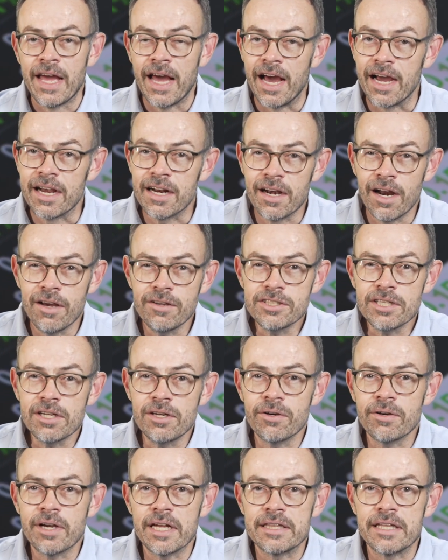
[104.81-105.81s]
A closer
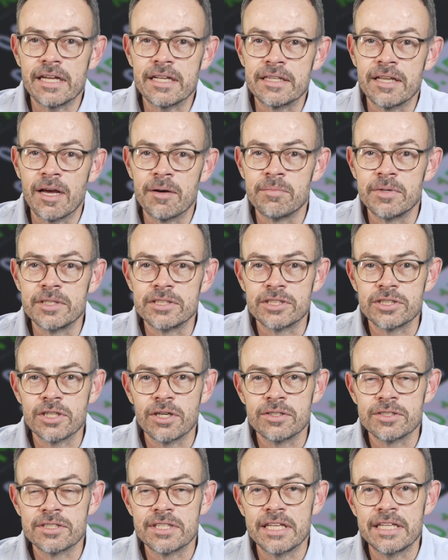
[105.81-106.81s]
look at that number
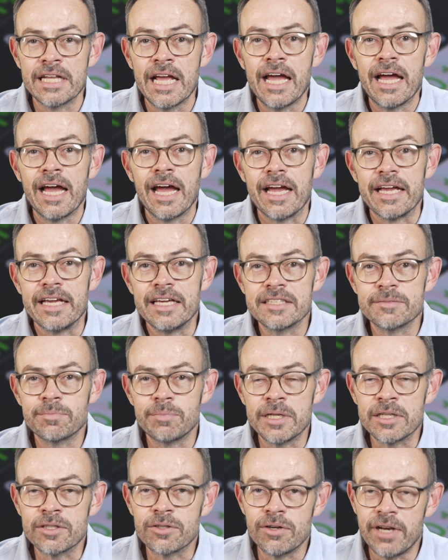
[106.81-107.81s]
shows that he's
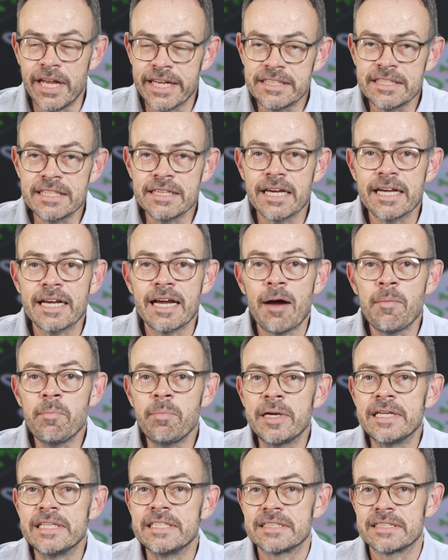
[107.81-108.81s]
been collecting the
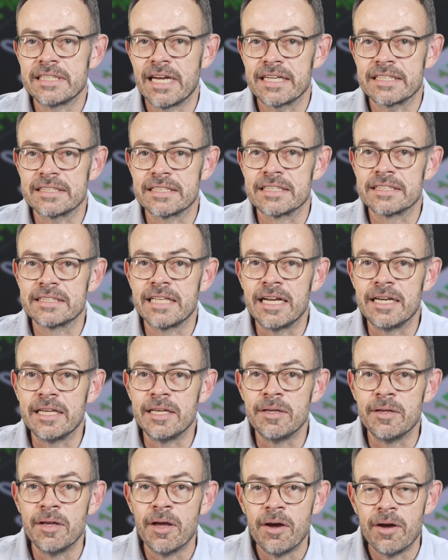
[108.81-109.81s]
company's taxes that
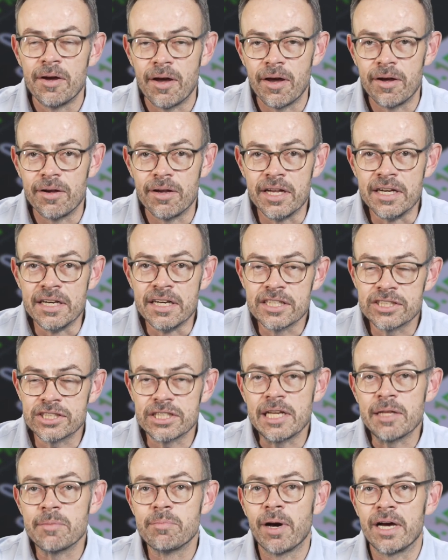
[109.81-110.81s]
he
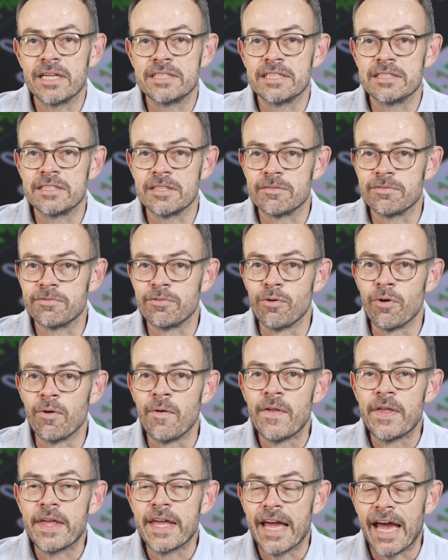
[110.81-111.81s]
initially budgeted for.
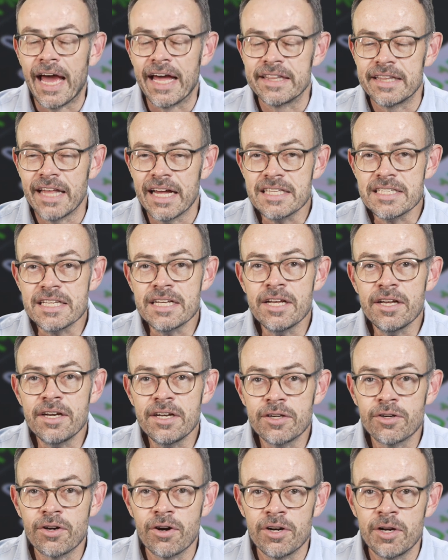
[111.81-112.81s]
And that's in an
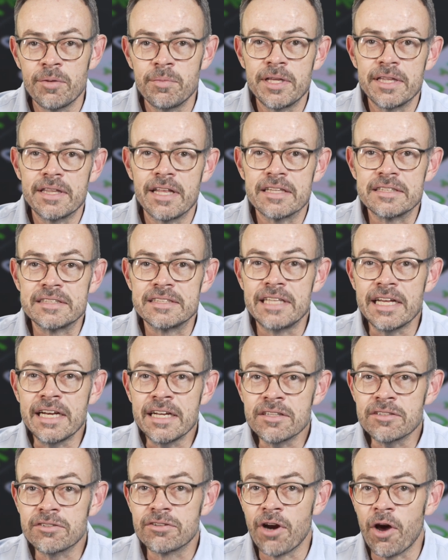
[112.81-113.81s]
economy that
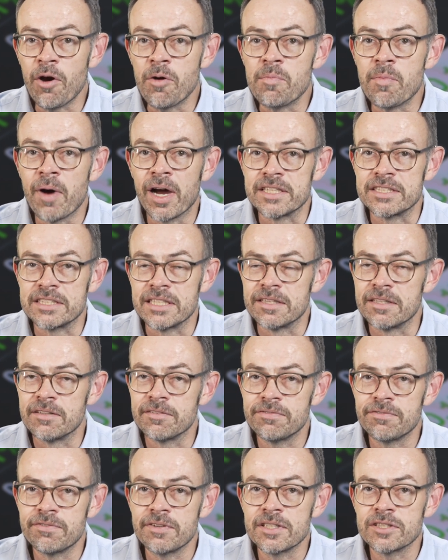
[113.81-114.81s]
didn't grow much in the
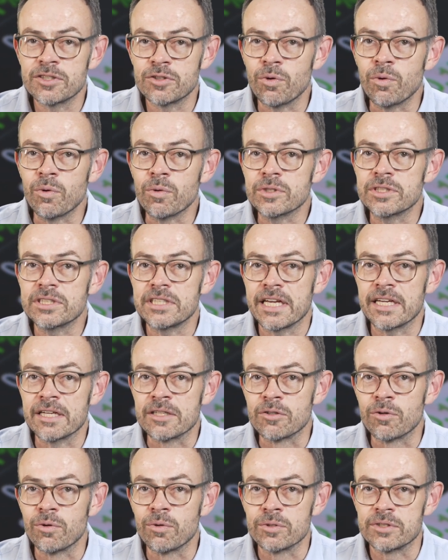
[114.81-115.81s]
first or
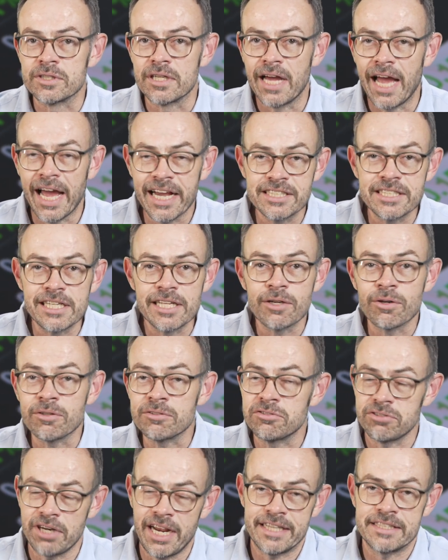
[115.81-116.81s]
second quarter, actually
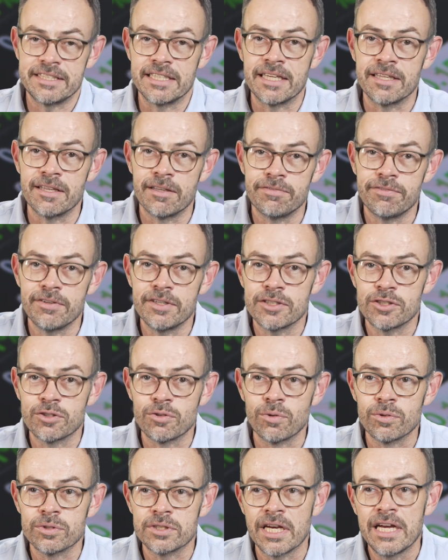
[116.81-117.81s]
contracting in the first
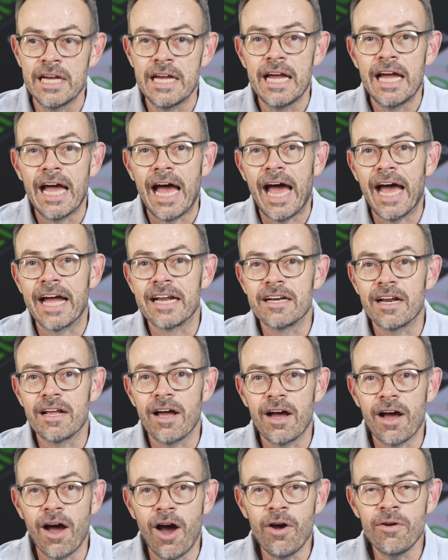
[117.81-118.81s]
quarter and
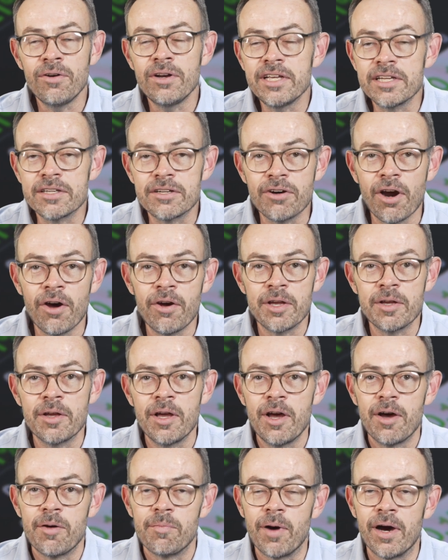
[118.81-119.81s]
only growing
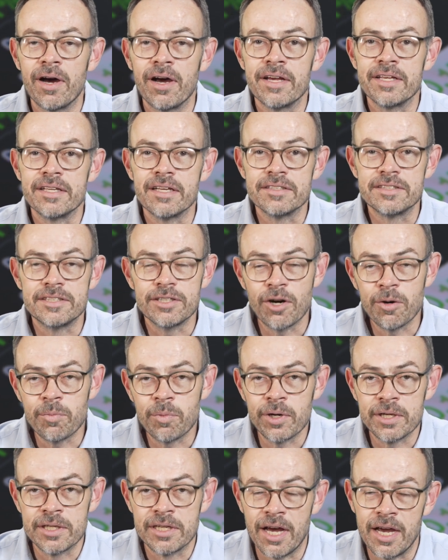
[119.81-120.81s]
by
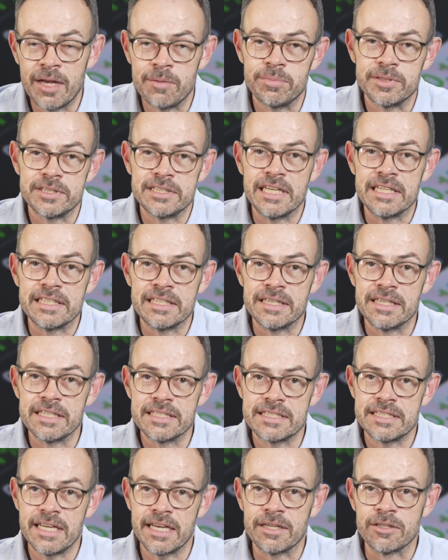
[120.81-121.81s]
0.9% in the
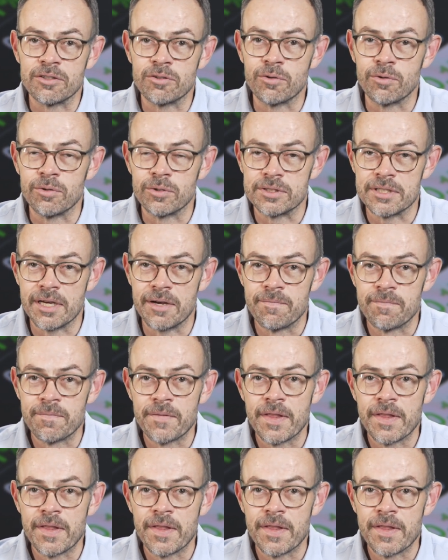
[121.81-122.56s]
second quarter.